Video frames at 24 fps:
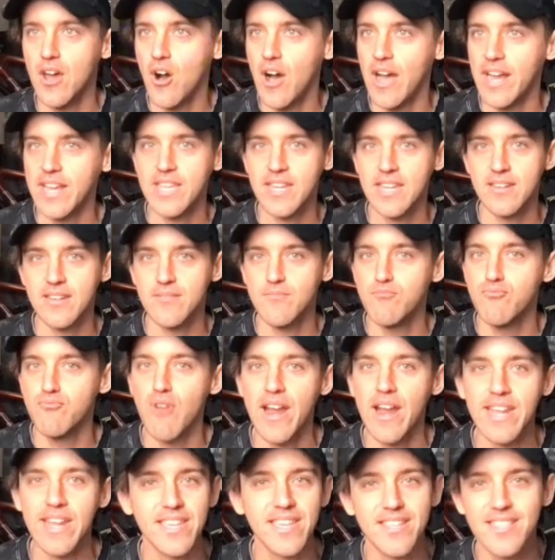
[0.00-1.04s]
I can
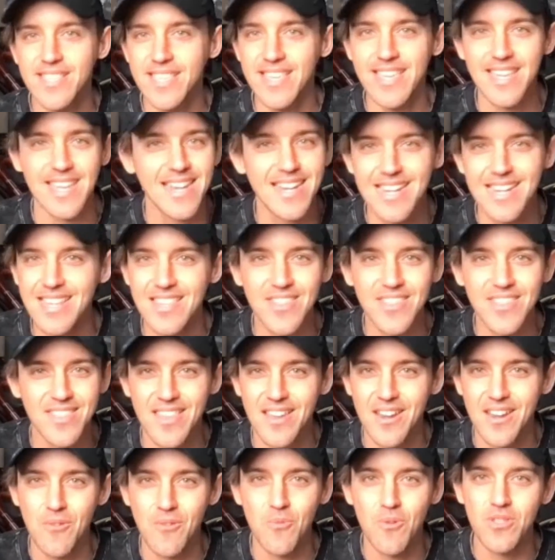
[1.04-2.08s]
break into anything that
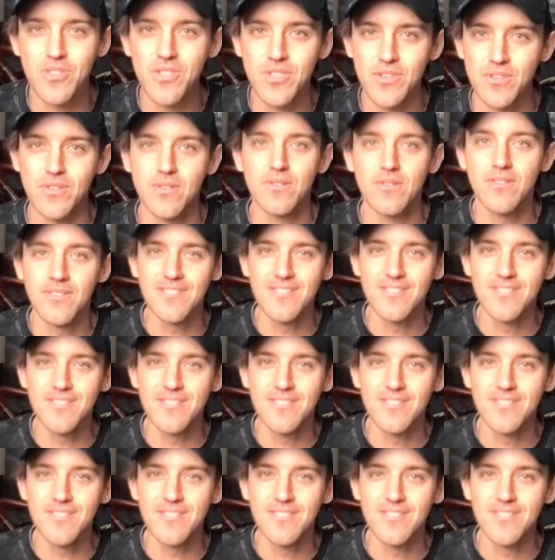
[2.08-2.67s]
I want to.